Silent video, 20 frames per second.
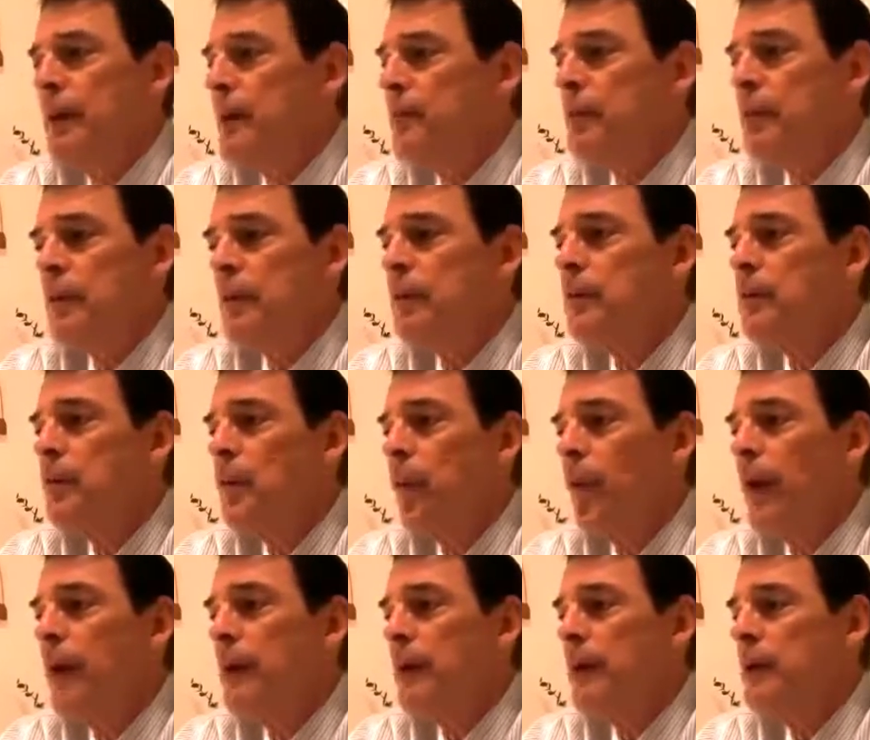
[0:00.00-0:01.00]
Never could
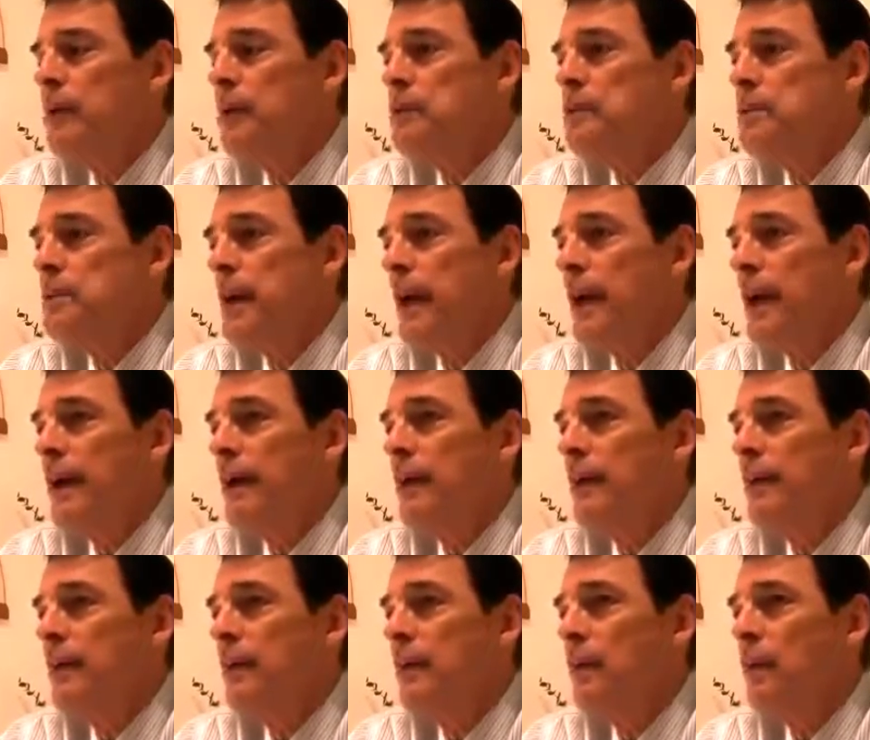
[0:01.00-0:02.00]
quite
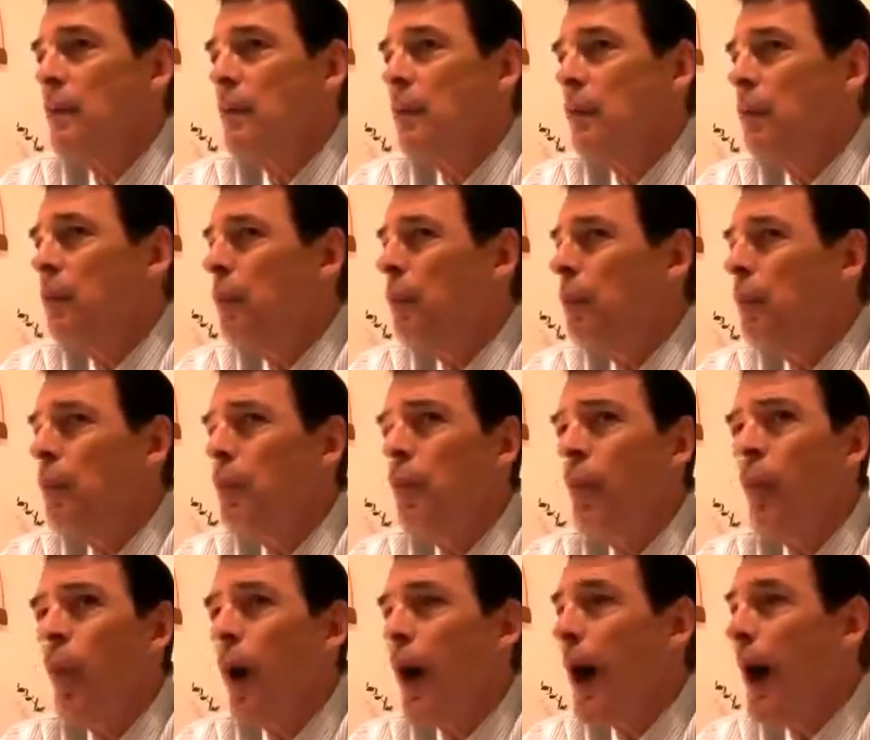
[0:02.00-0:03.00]
understand
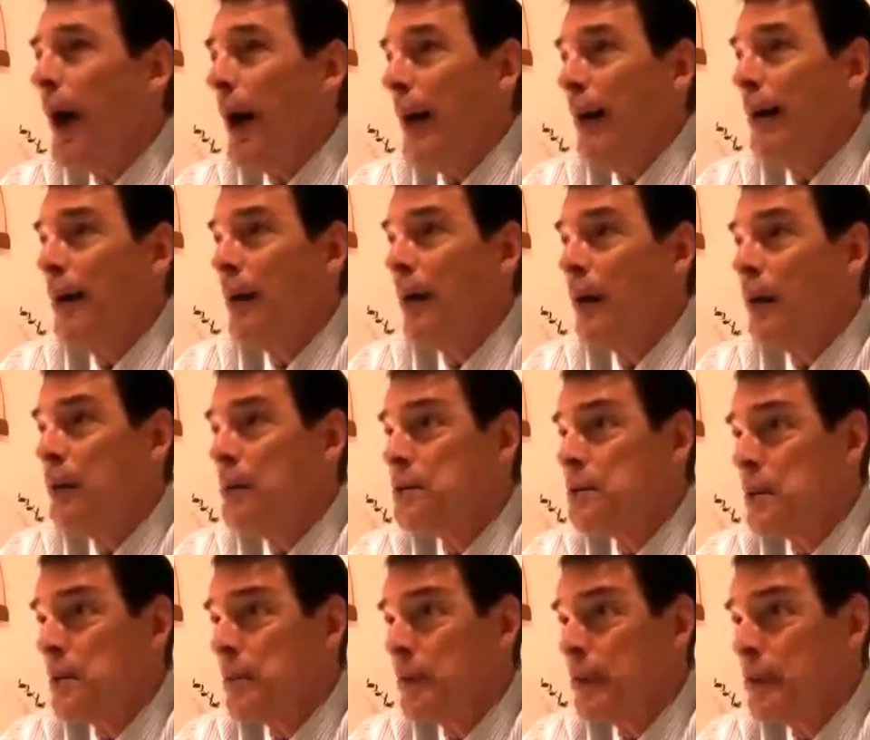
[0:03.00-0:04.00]
why. How could
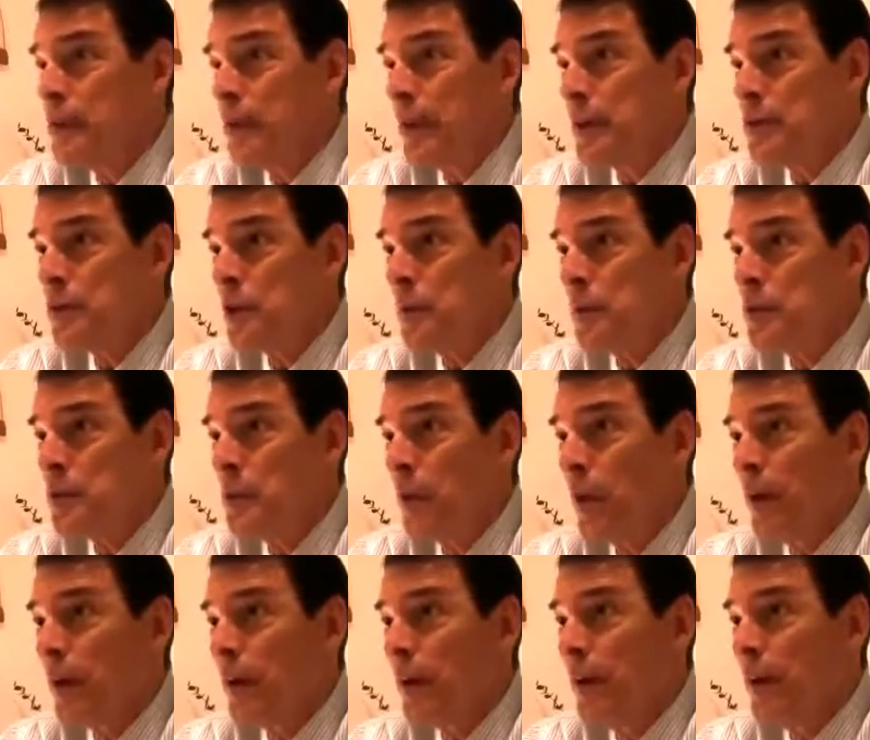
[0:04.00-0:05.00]
somebody drink so much
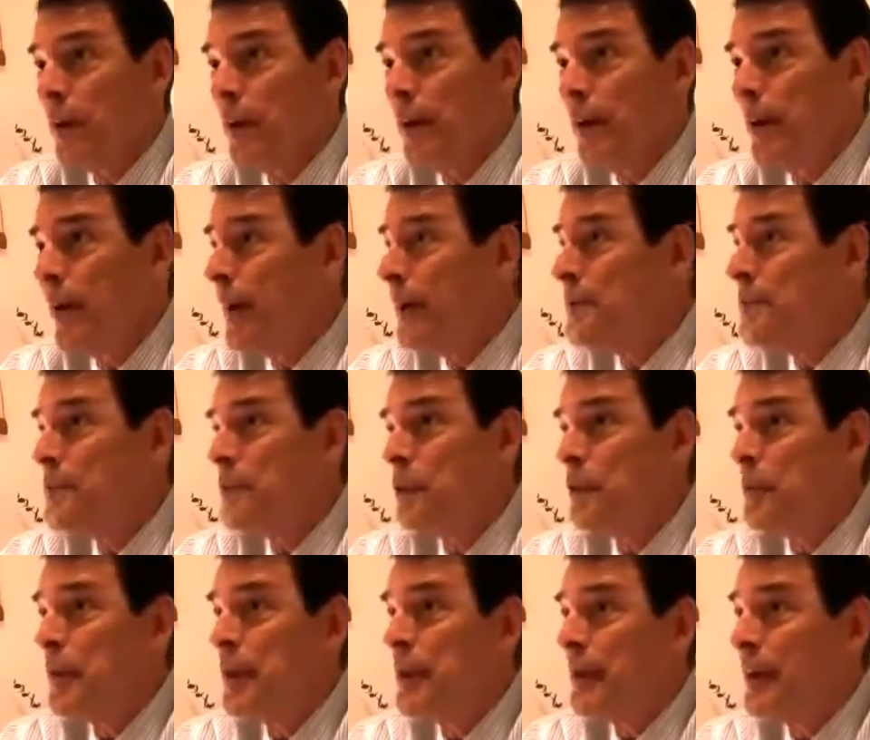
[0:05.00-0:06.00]
water and
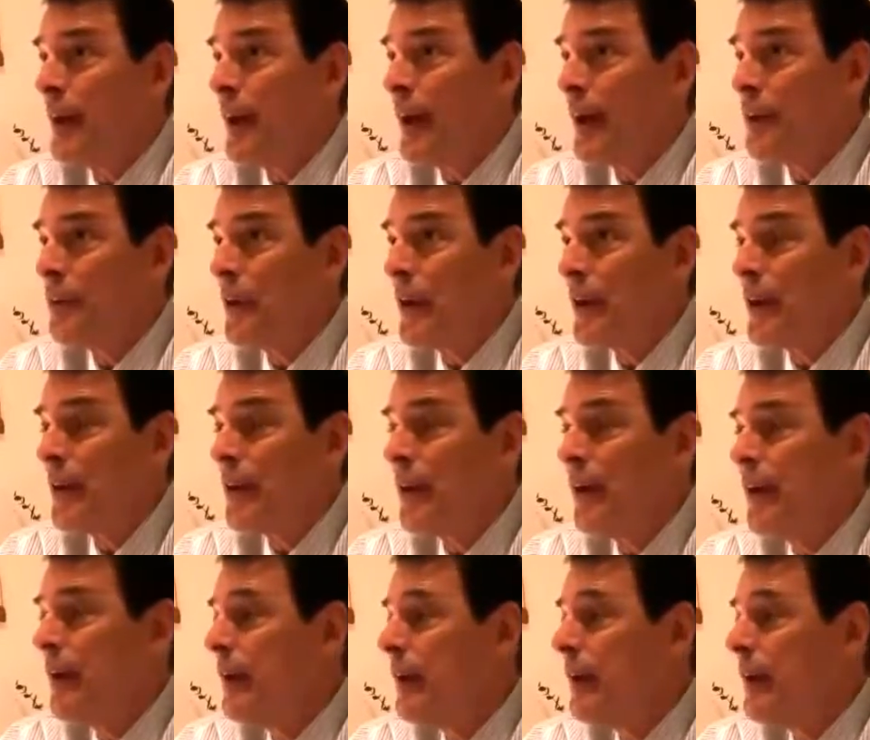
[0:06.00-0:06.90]
still be dehydrated?